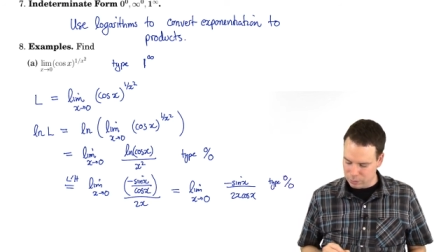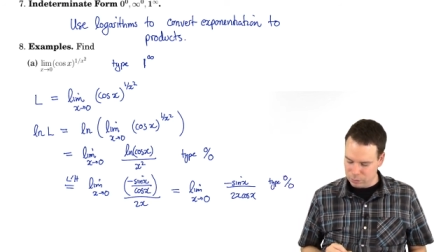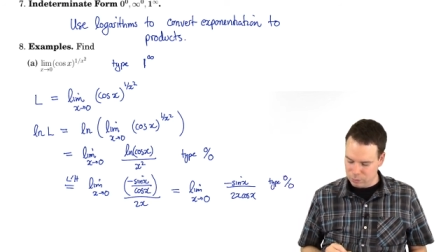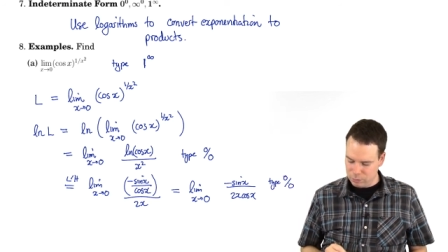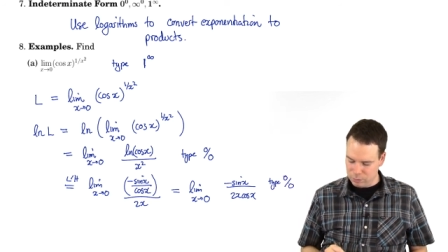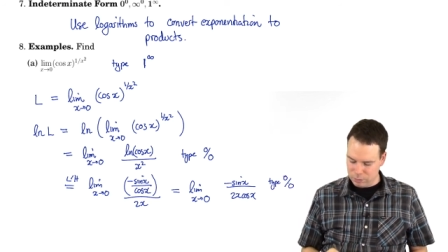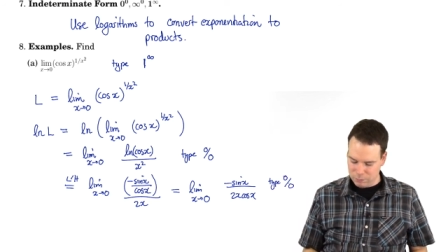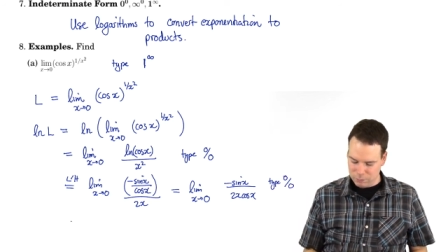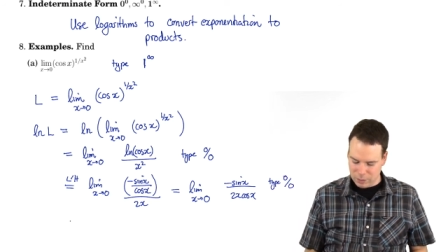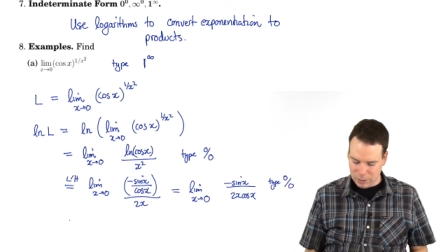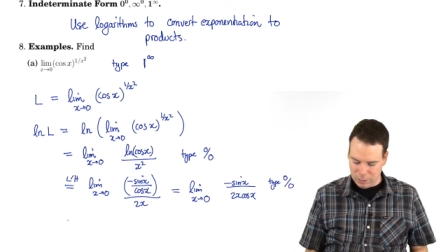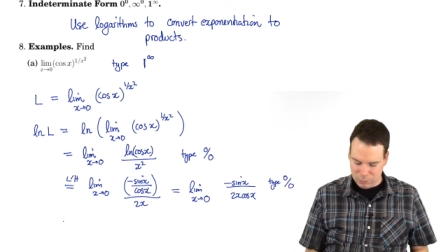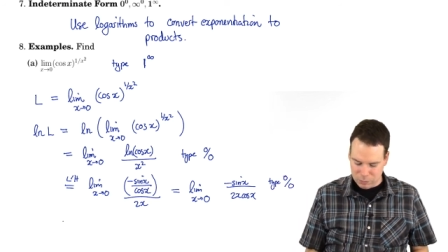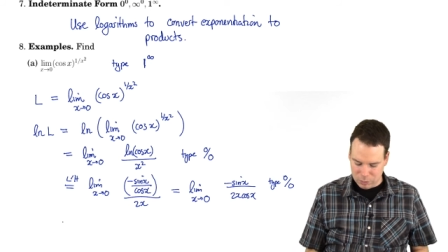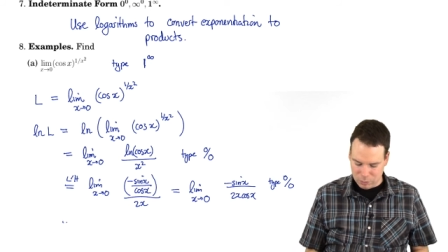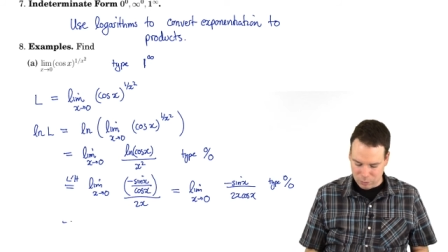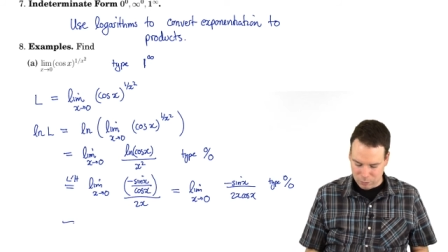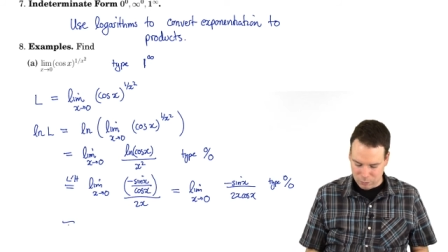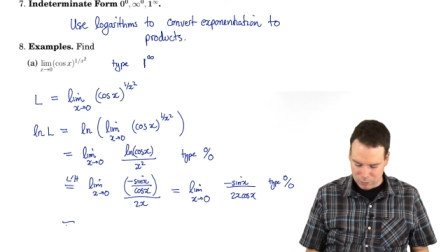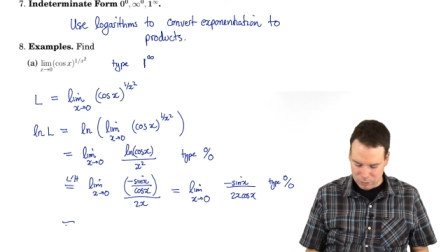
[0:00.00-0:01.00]
So it's of type
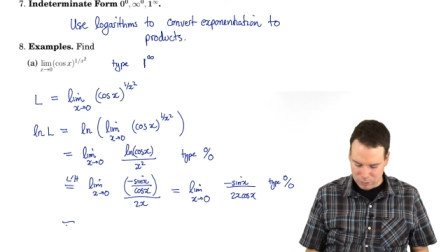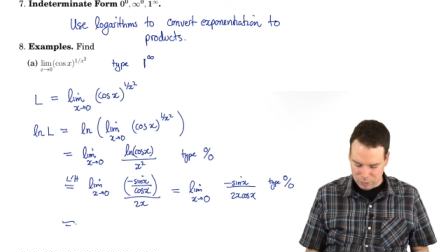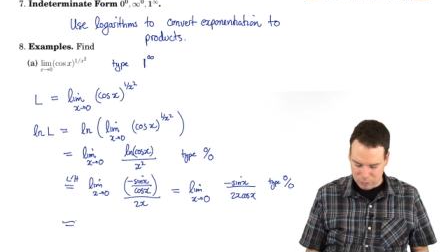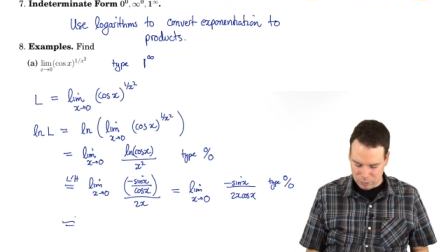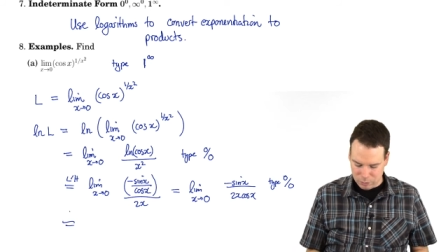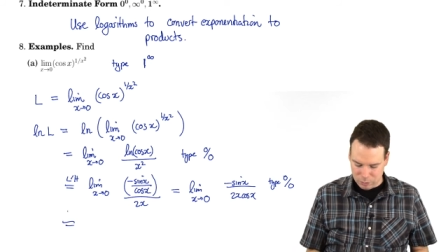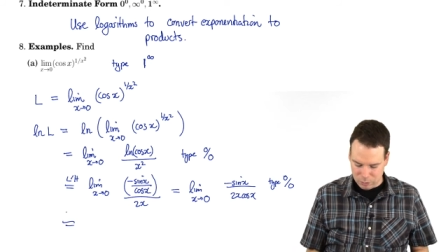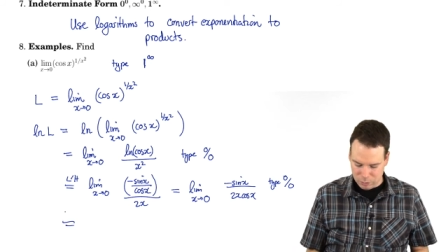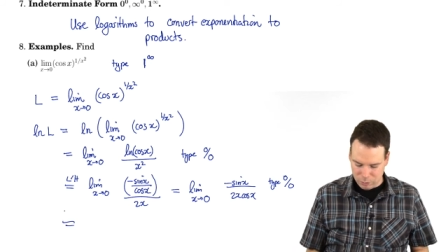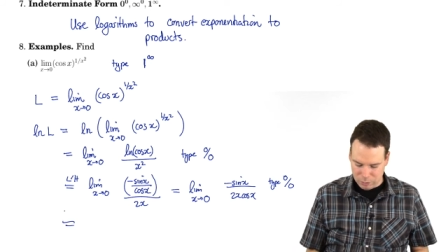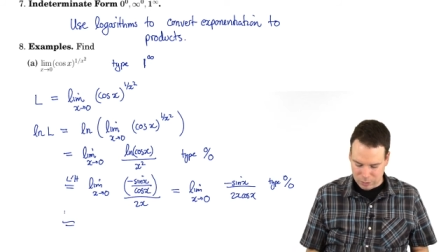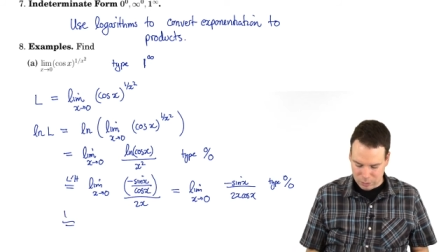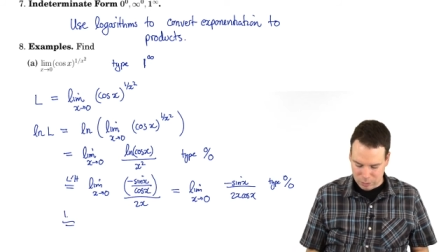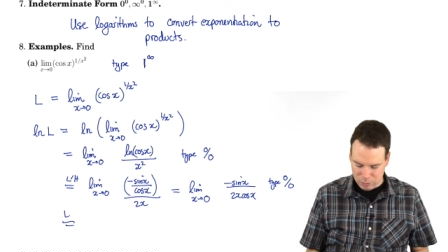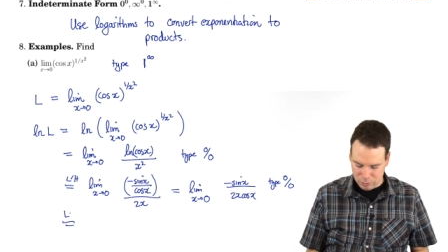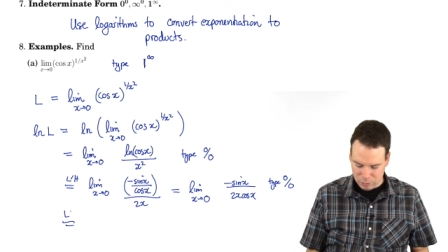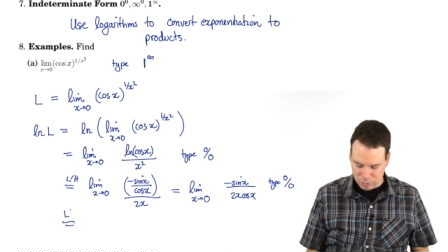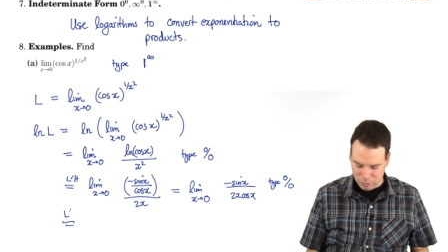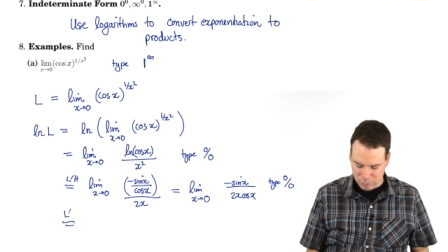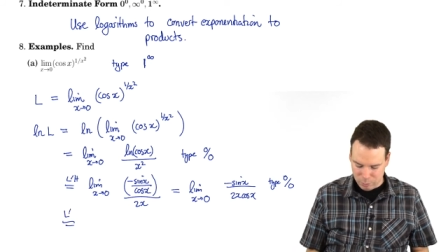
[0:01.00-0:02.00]
0 over 0, so we can
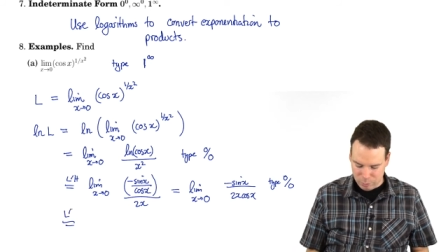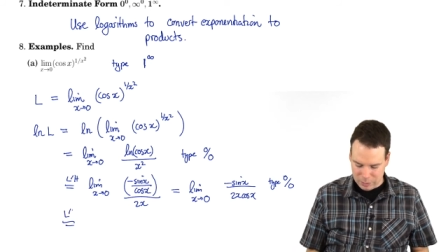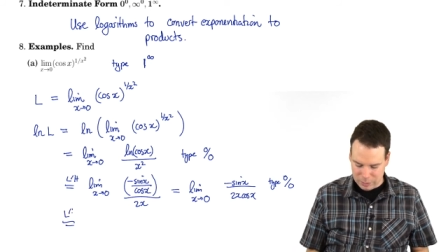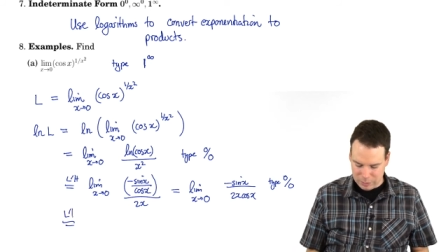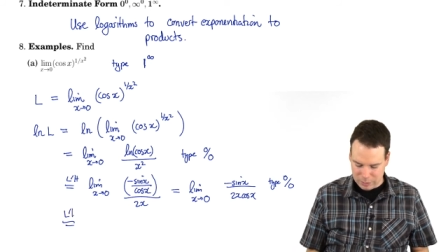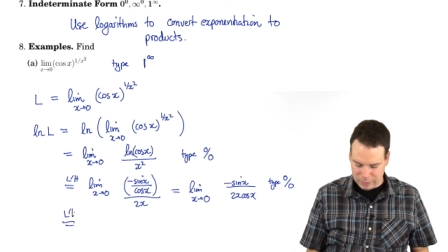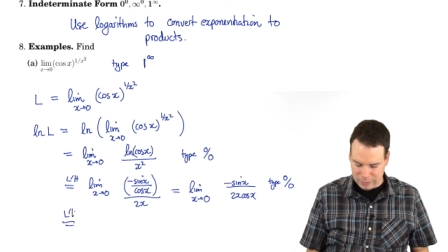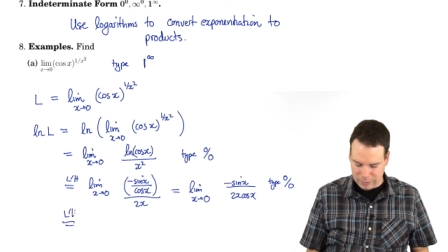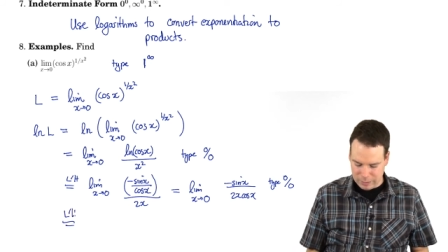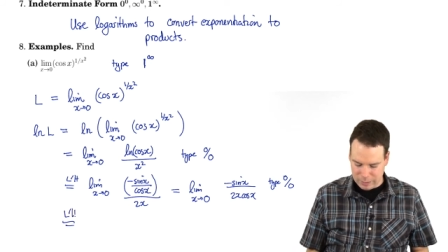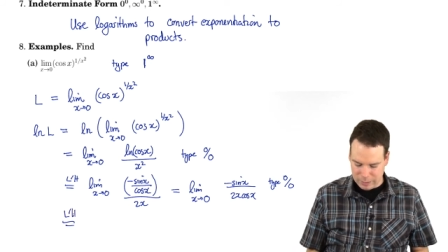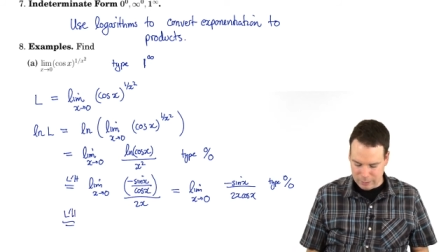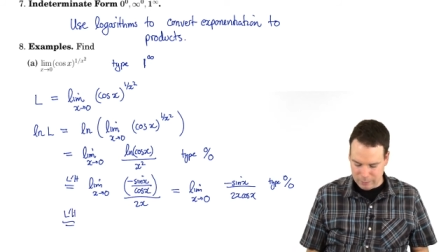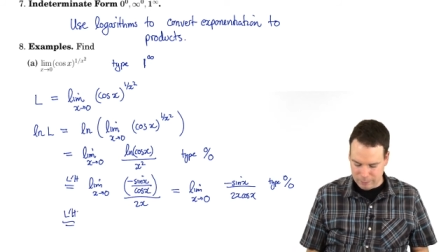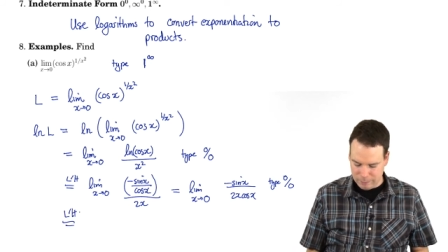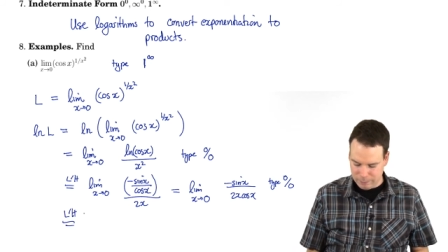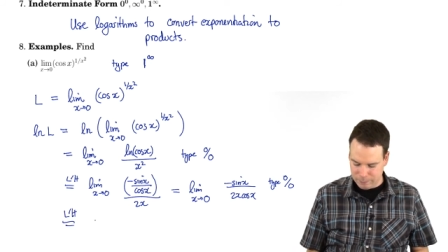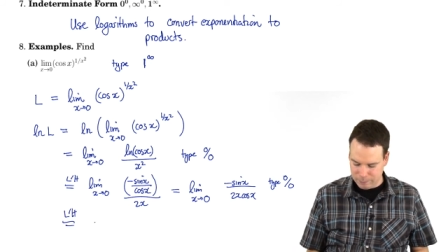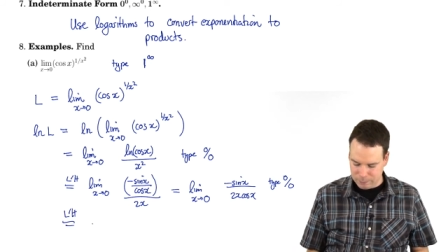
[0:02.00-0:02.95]
use L'Hopital again.